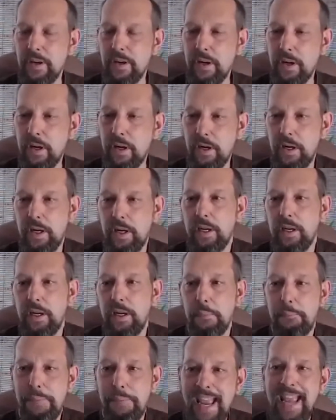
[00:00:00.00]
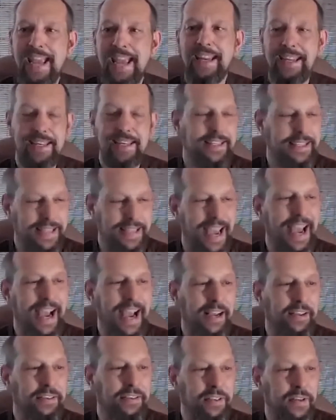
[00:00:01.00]
or panic
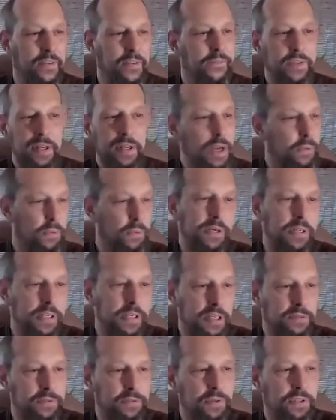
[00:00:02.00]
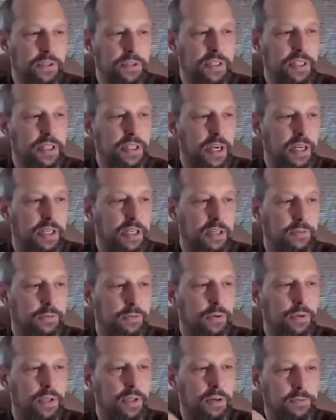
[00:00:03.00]
attacks, then I wouldn't give you the tea. I'd give
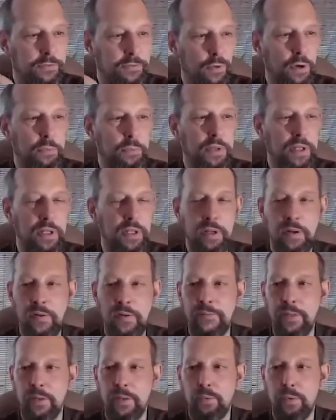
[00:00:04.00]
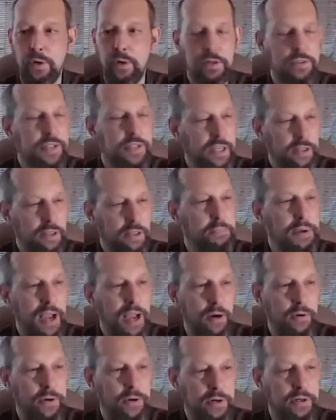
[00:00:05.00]
you the formula where you take the
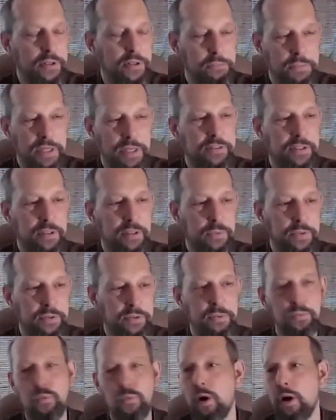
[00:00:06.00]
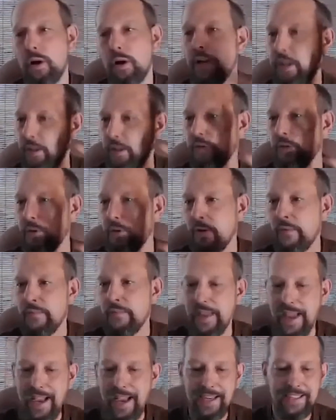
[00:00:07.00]
powder and you mix it with some water and you
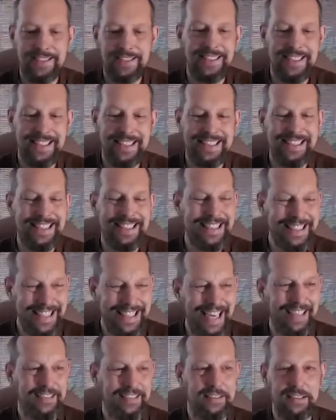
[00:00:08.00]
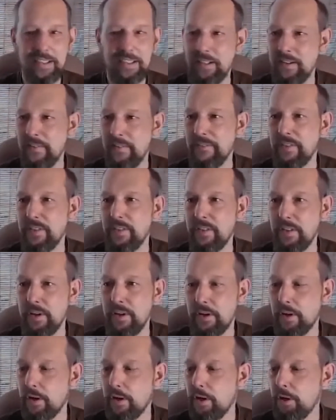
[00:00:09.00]
actually ingest the
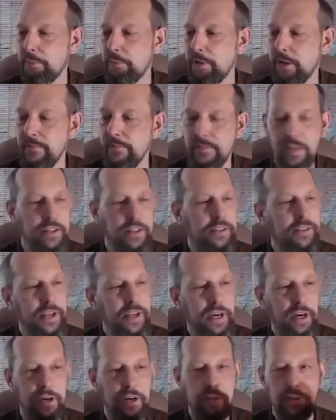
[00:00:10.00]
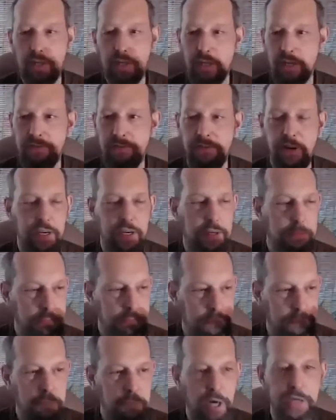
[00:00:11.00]
herb. And there you're going to find it
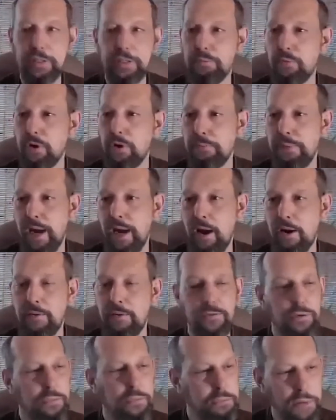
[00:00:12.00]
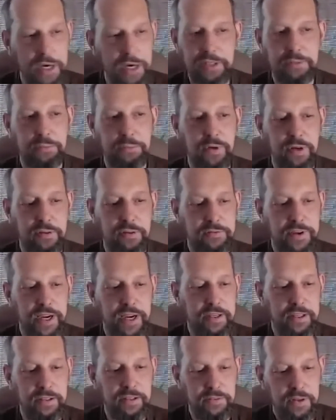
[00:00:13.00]
much more powerful, much more
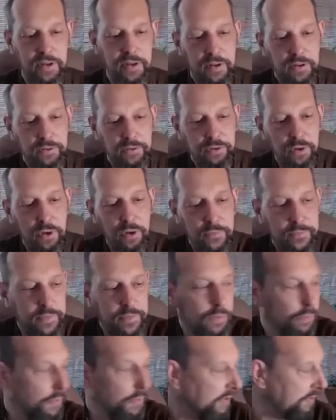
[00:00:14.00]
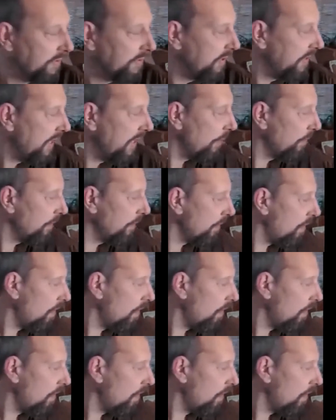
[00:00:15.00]
effective. So we see that with